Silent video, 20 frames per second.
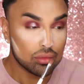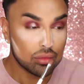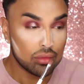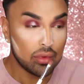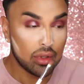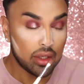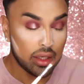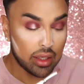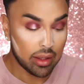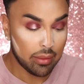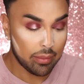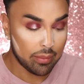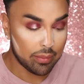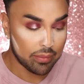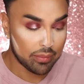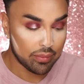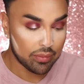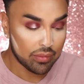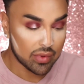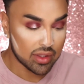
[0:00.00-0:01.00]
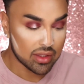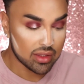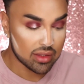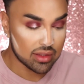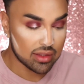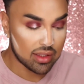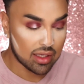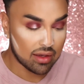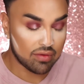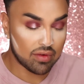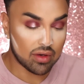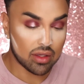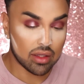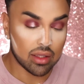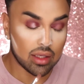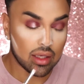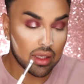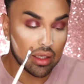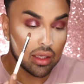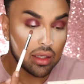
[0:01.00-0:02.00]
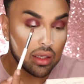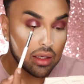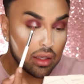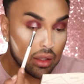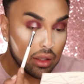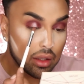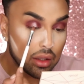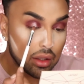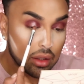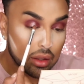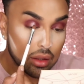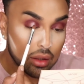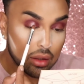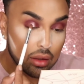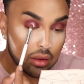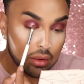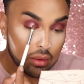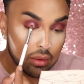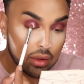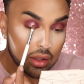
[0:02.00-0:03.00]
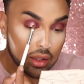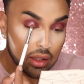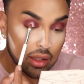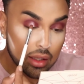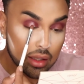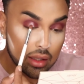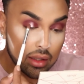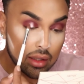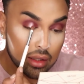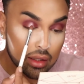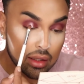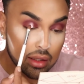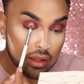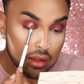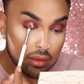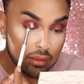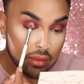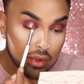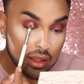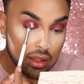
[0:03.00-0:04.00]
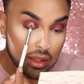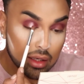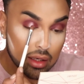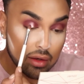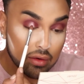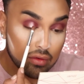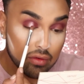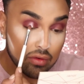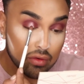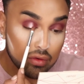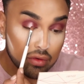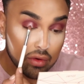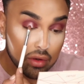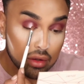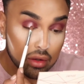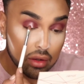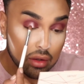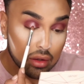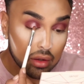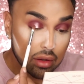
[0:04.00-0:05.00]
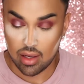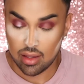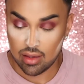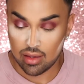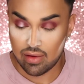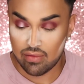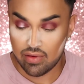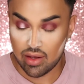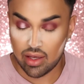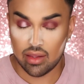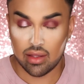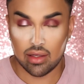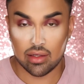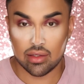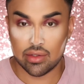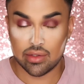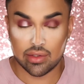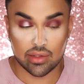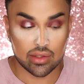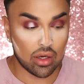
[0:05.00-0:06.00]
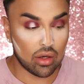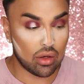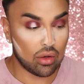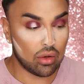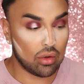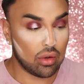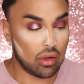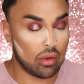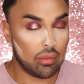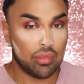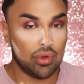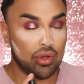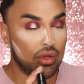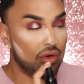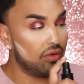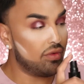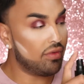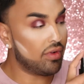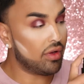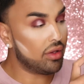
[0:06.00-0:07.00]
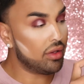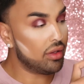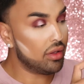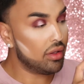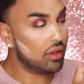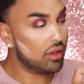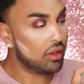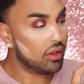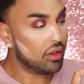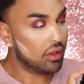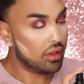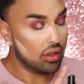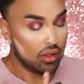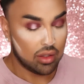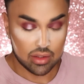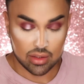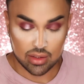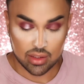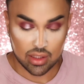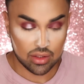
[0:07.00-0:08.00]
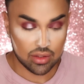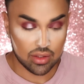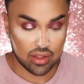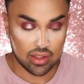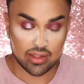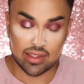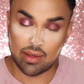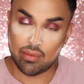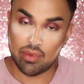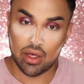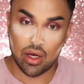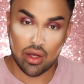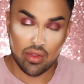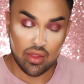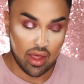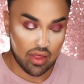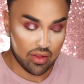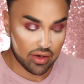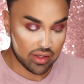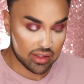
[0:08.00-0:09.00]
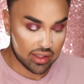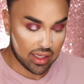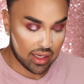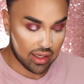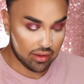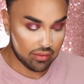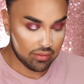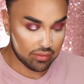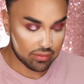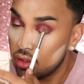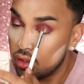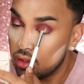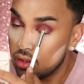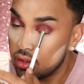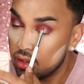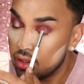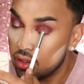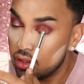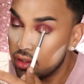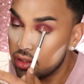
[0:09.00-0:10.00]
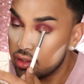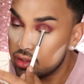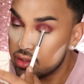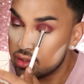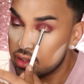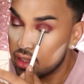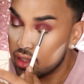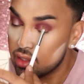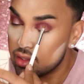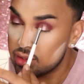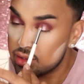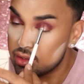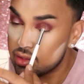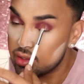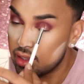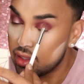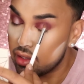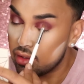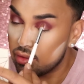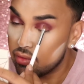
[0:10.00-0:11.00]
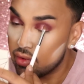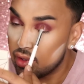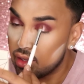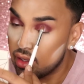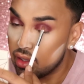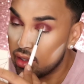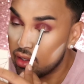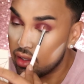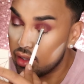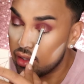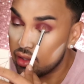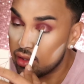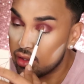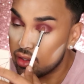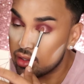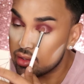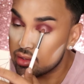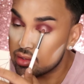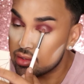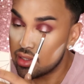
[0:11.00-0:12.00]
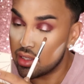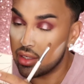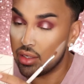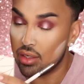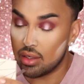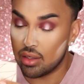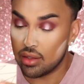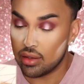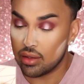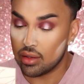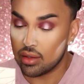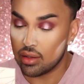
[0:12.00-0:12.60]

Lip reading: Yep, this is definitely what I needed in my life. I love it, I think it's so beautiful. Just gonna do the same thing on the other side and literally just kind of staying right in that center.